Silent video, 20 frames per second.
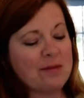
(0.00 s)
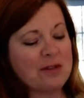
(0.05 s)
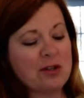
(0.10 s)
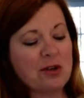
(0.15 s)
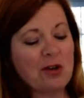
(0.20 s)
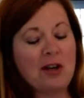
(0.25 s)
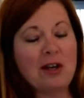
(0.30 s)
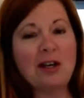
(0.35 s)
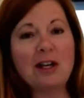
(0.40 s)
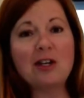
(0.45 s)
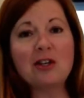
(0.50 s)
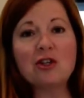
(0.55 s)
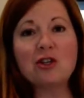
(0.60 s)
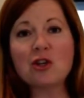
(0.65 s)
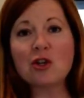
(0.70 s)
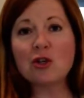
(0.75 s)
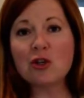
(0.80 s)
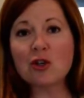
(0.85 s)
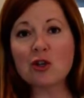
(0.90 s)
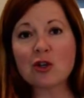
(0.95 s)
So you need to
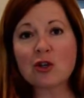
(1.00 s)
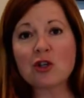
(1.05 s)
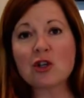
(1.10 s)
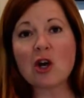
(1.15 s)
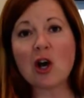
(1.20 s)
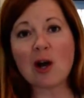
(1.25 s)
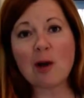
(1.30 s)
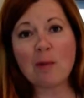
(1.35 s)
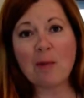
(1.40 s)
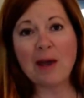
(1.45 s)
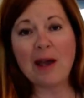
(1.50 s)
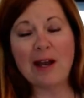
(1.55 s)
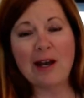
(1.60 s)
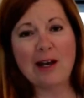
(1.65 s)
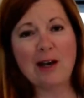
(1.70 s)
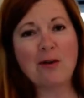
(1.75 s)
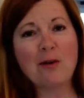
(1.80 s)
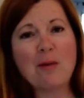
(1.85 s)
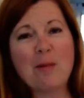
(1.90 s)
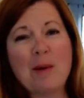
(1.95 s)
choose your chalk paint.
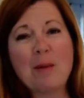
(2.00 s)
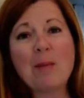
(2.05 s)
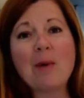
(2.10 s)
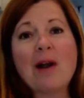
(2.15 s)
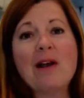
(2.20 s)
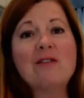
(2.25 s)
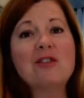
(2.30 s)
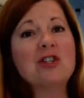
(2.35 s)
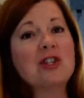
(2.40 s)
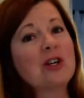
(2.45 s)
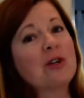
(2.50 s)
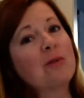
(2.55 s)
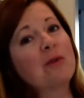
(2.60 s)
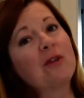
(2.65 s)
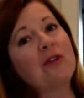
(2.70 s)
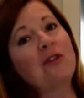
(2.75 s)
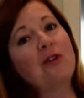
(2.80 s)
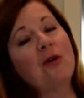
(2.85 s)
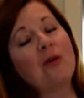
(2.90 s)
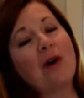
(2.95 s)
Now remember, I've shared
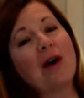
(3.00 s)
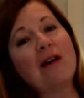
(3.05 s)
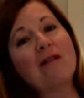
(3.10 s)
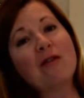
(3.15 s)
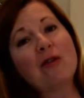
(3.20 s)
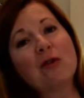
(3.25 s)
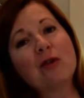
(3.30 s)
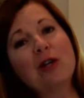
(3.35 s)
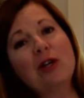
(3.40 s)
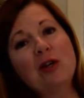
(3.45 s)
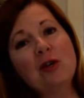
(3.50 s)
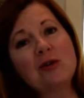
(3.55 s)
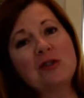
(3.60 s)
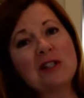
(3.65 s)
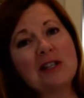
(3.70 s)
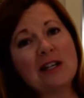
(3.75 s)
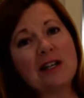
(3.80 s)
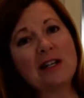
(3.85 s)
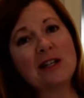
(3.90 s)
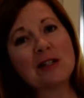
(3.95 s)
with you, I've only
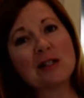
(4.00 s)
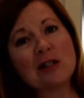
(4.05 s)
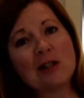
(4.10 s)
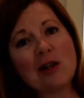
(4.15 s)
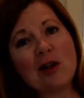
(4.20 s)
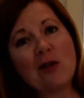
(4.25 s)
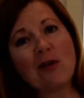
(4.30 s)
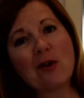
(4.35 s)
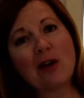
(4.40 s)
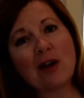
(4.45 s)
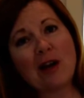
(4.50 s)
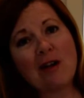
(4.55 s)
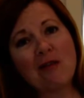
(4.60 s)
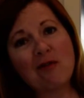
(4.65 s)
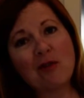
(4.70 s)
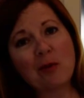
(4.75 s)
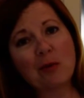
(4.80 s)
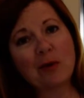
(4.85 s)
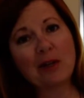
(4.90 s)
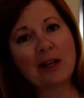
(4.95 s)
used Annie Sloan and I
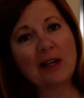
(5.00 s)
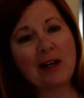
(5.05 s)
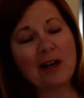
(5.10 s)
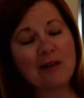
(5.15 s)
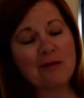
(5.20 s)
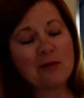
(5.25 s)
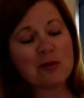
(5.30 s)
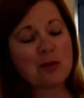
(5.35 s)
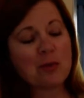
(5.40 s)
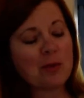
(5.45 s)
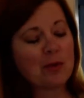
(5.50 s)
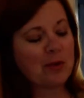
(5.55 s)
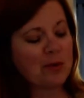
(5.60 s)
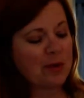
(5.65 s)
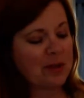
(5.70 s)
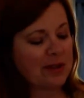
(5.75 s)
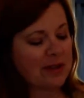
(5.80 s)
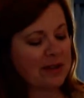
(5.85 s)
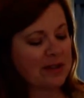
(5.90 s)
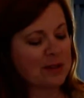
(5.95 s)
feel really comfortable
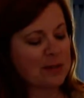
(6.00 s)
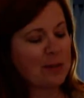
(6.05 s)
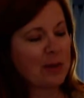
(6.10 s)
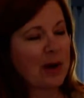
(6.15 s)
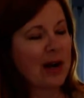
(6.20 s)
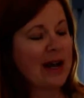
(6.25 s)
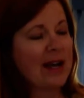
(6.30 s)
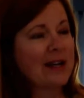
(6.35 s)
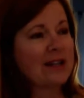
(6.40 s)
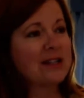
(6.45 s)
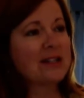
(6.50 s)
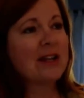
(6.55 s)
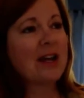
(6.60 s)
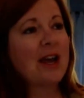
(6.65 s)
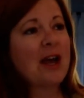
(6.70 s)
with this brand.